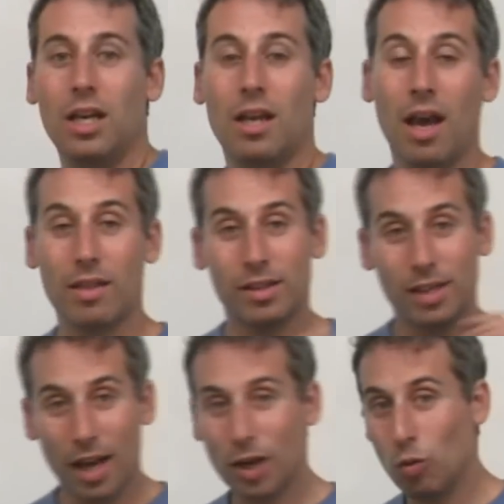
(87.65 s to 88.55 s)
Okay, the
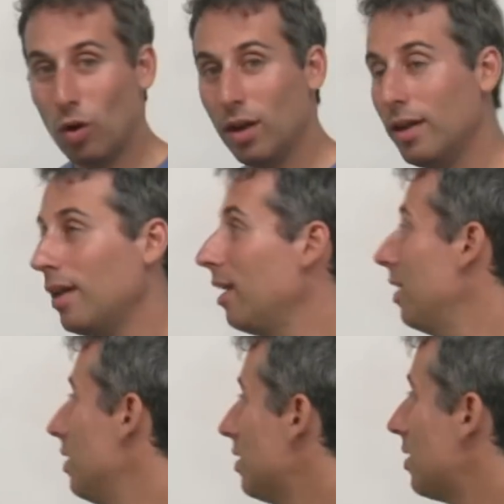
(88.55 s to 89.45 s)
second one
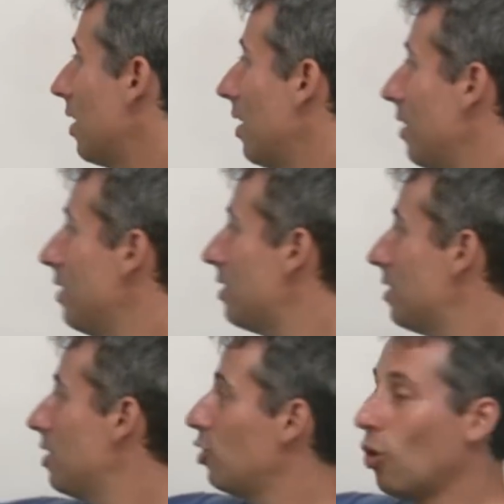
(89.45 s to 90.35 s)
is this
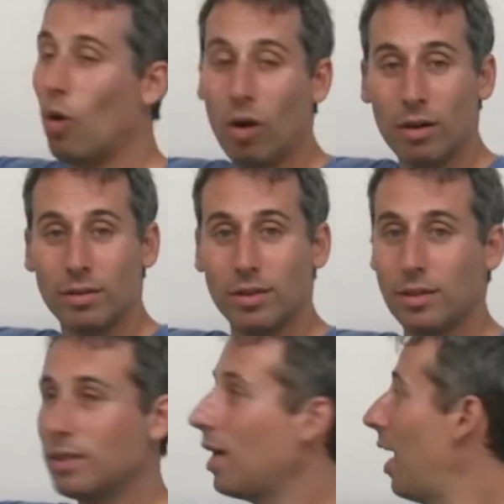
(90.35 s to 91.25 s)
is a door,
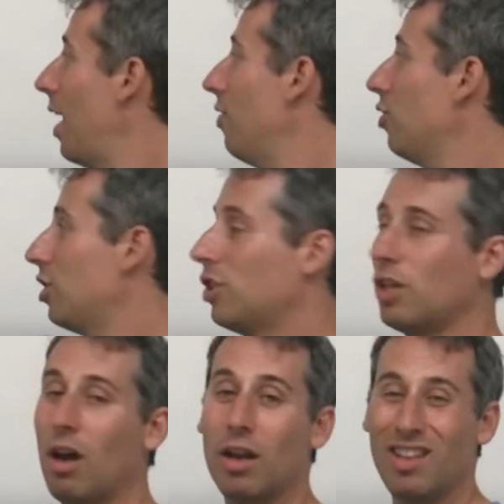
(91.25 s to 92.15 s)
and there's a
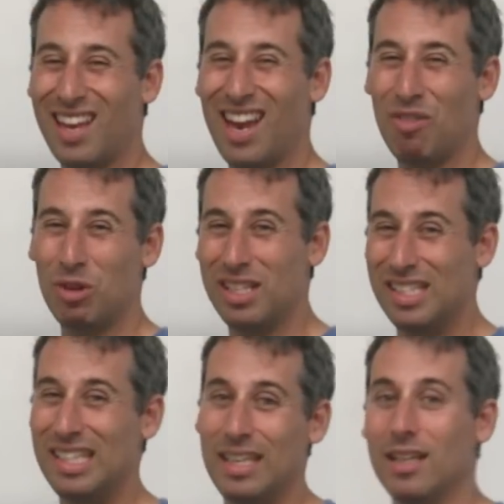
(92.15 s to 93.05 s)
sign. You can't really
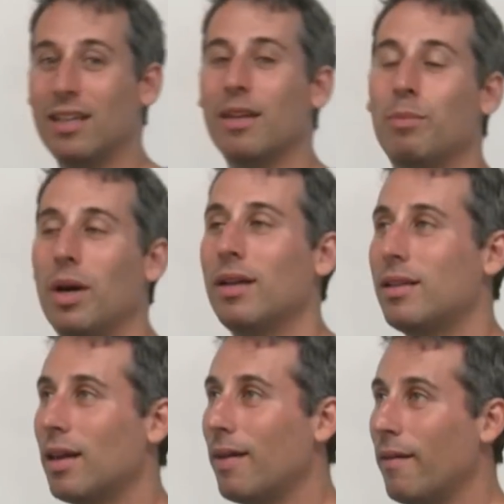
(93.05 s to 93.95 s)
see it,
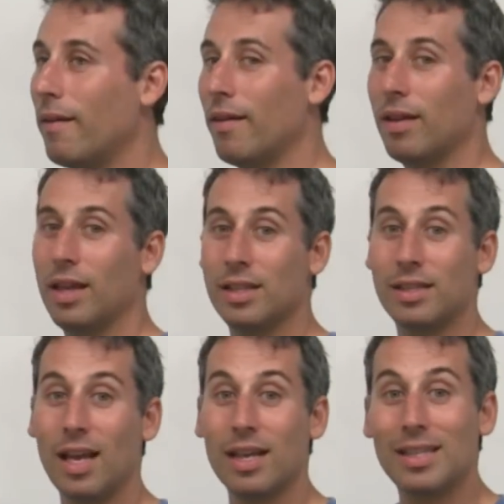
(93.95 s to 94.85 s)
but it
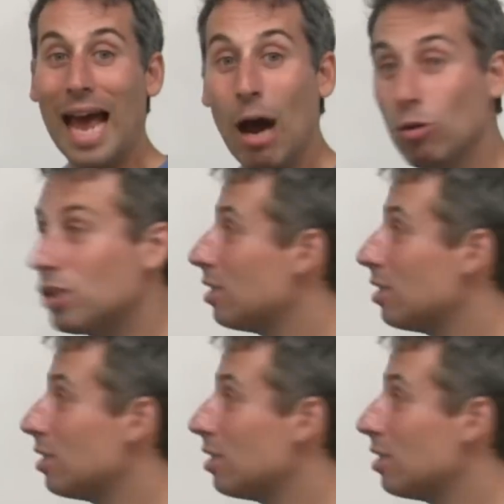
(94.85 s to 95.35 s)
says out